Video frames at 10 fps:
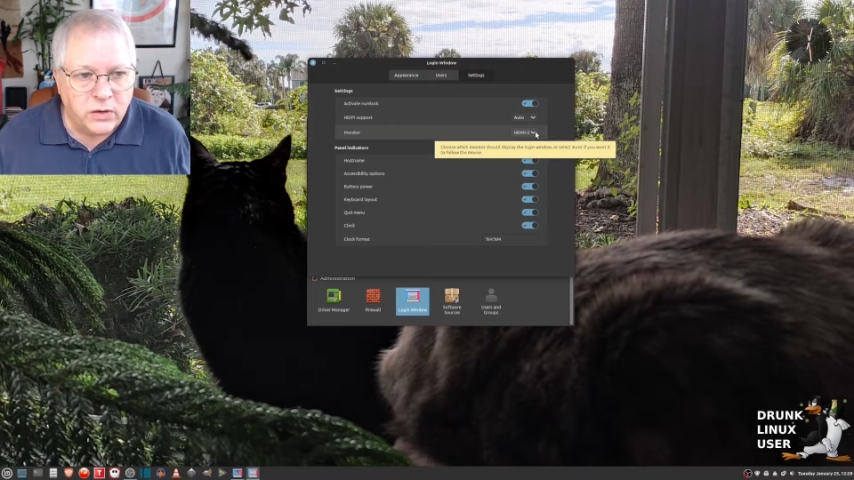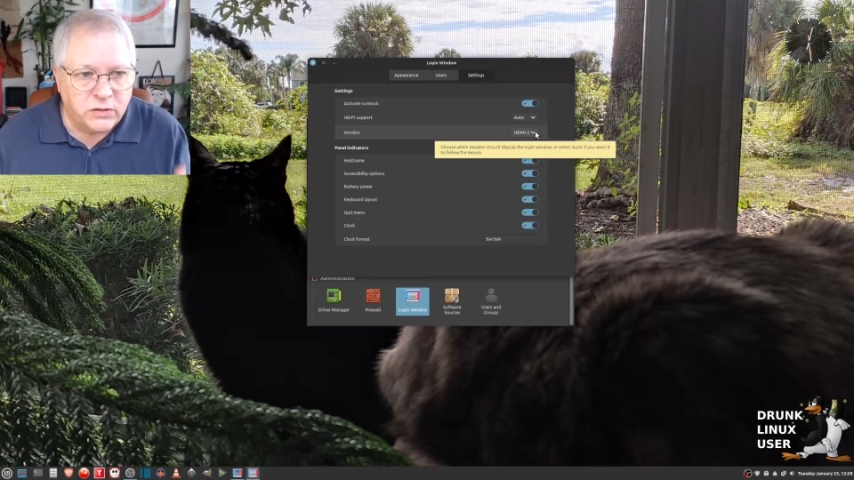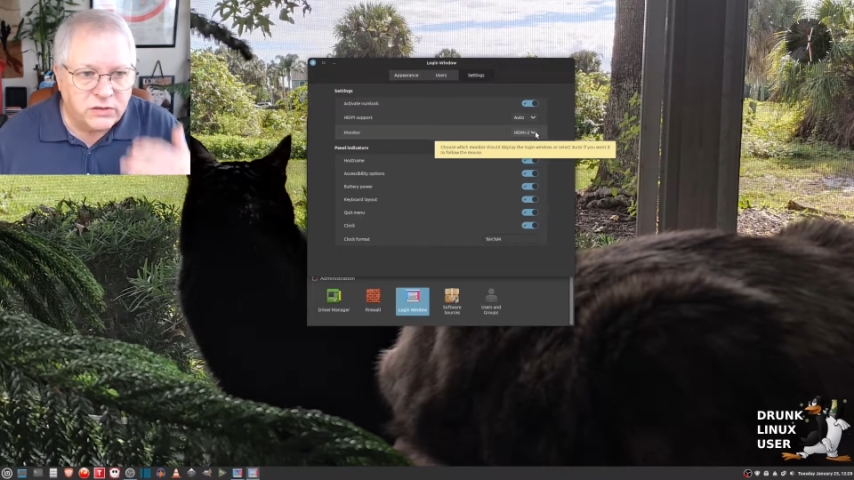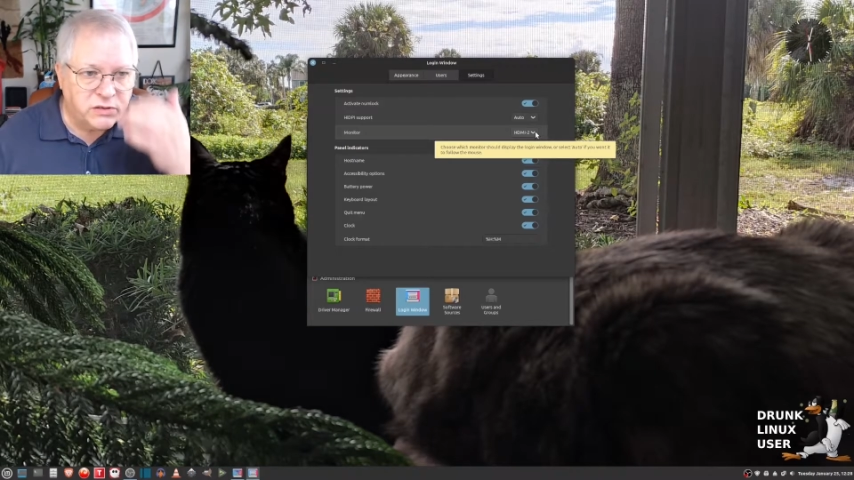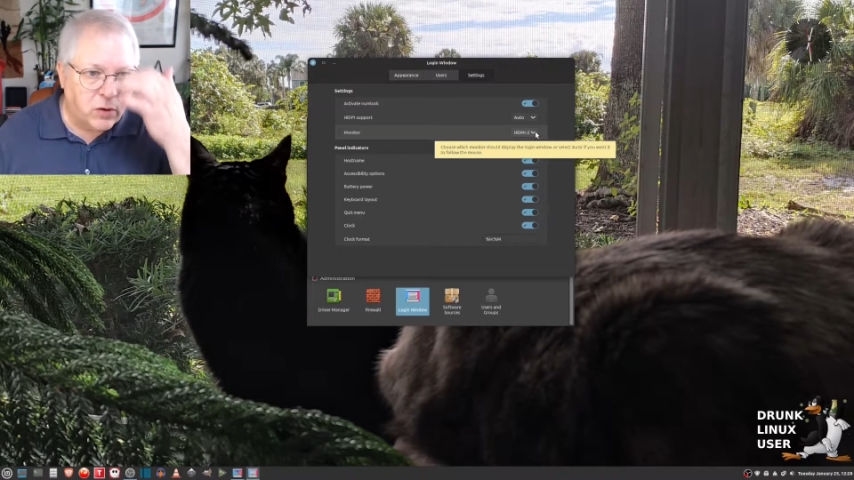
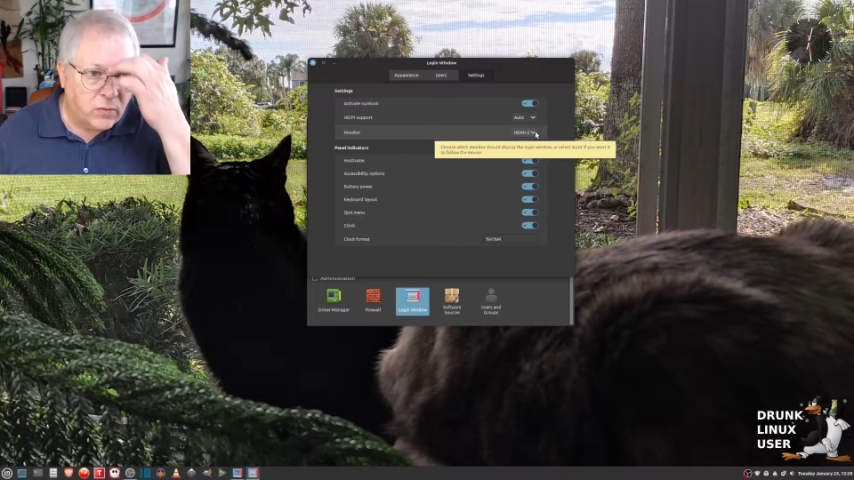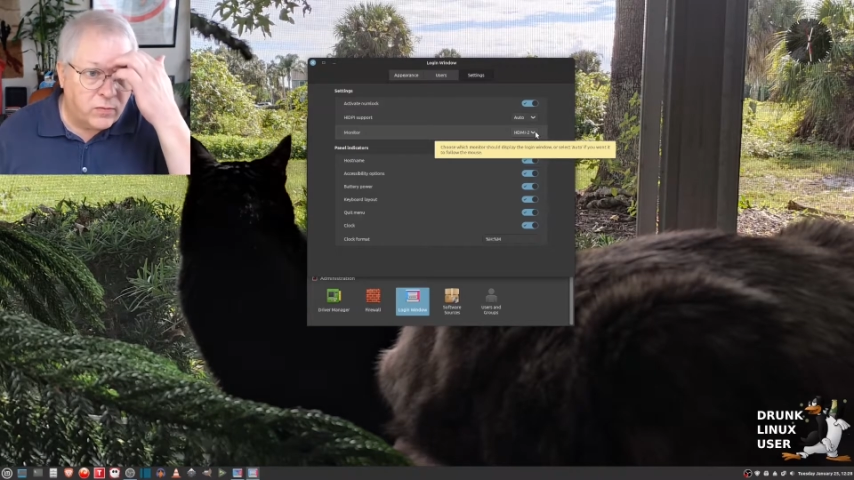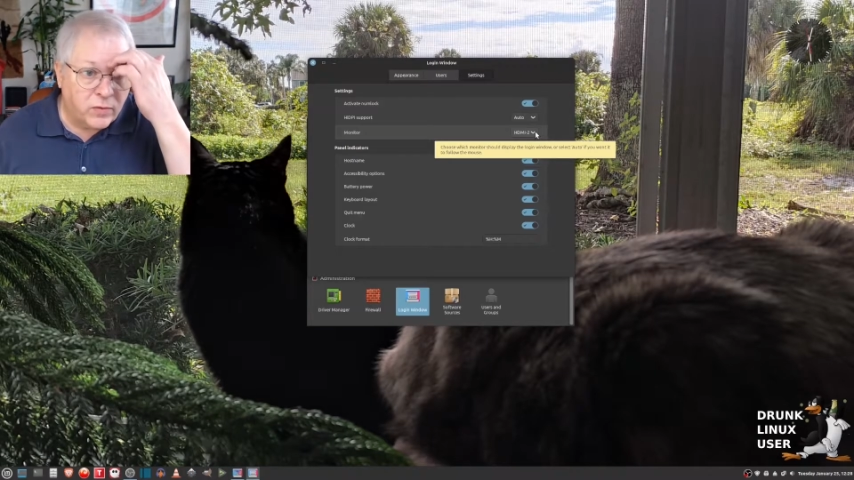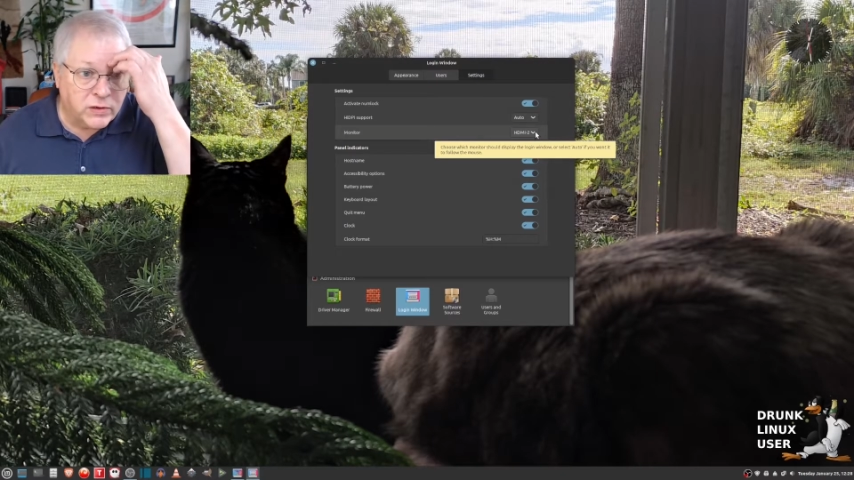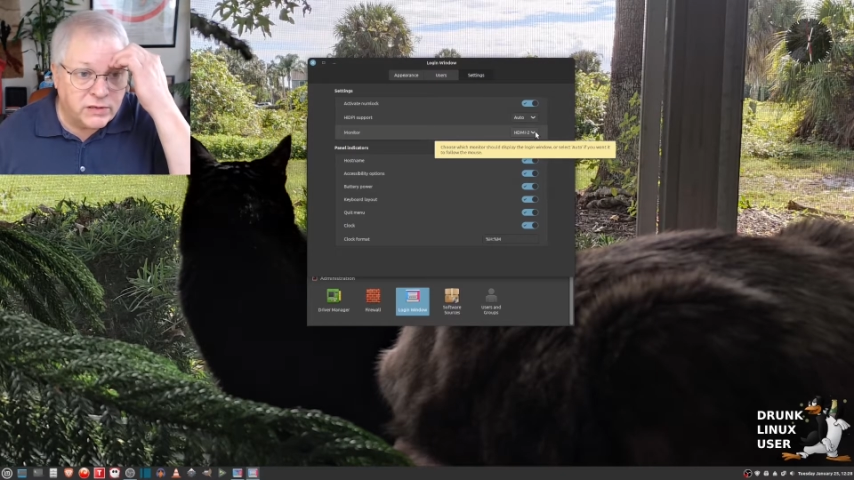So,
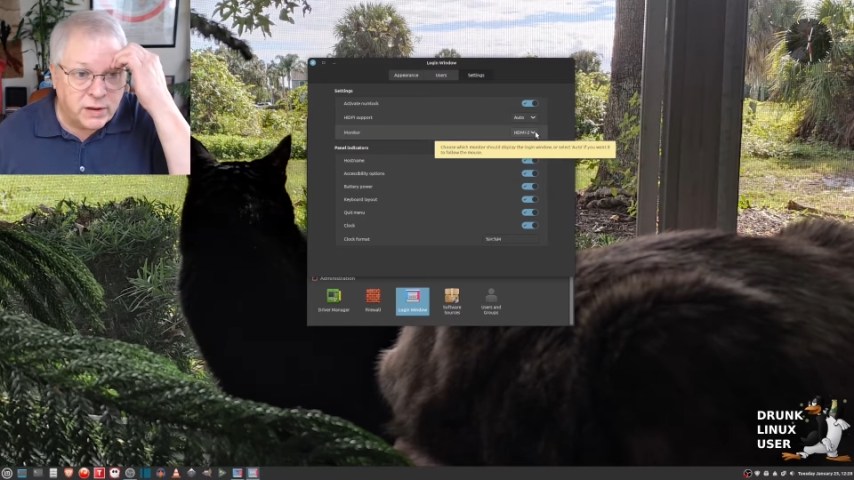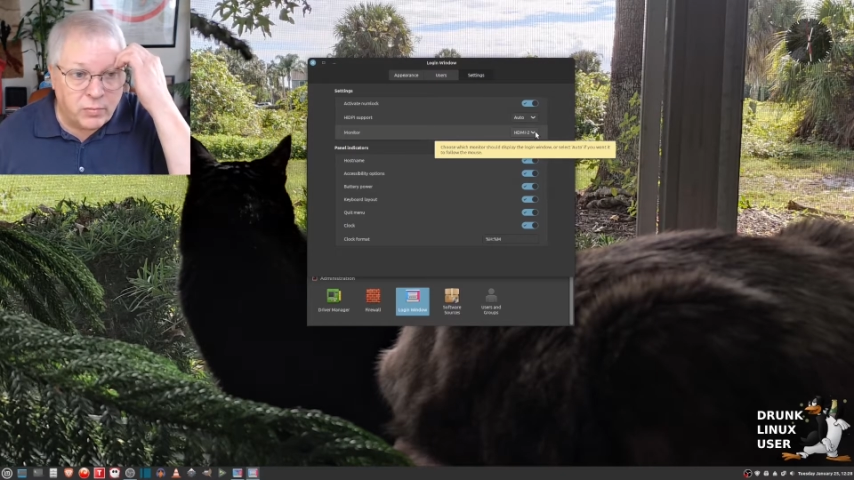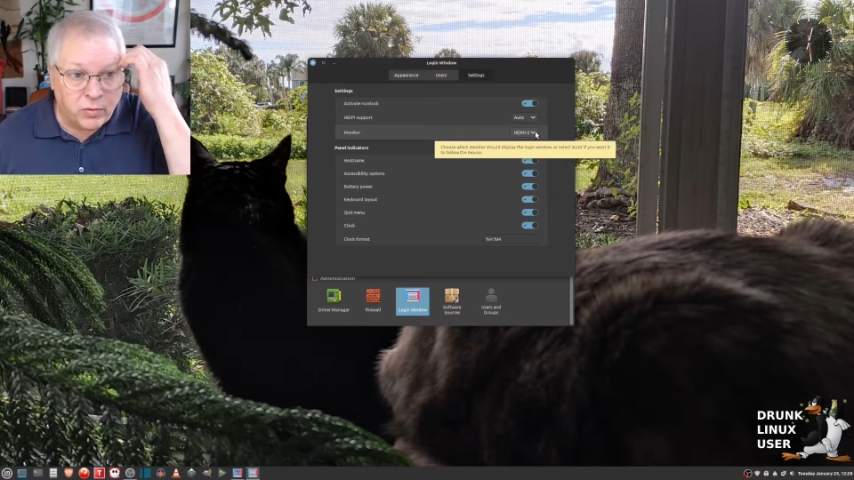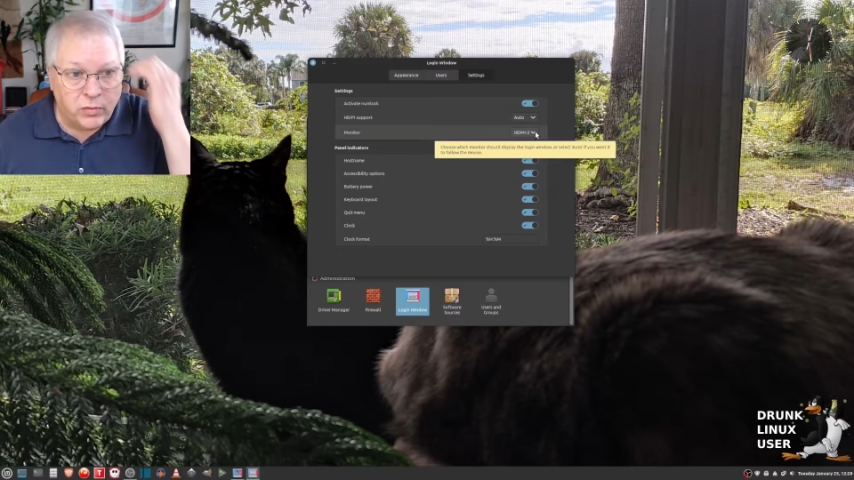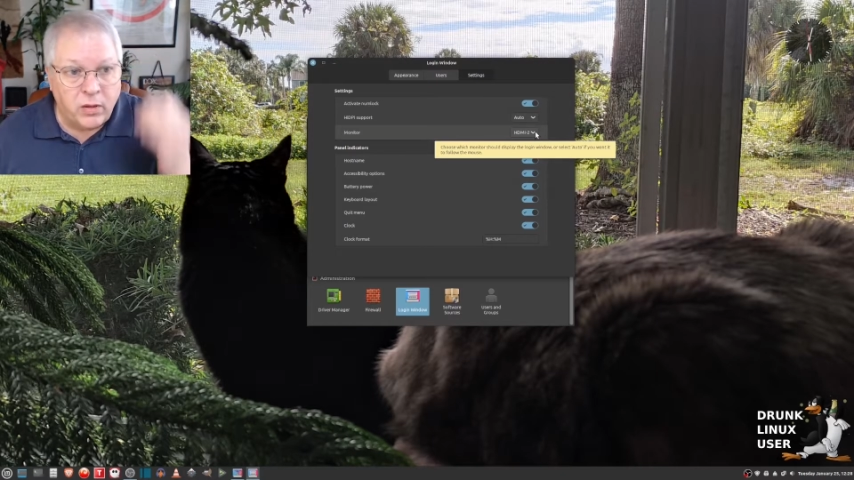for
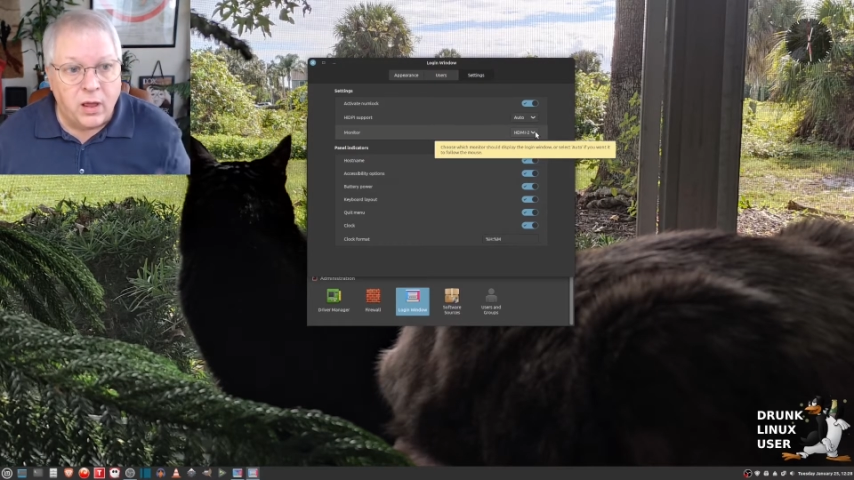example,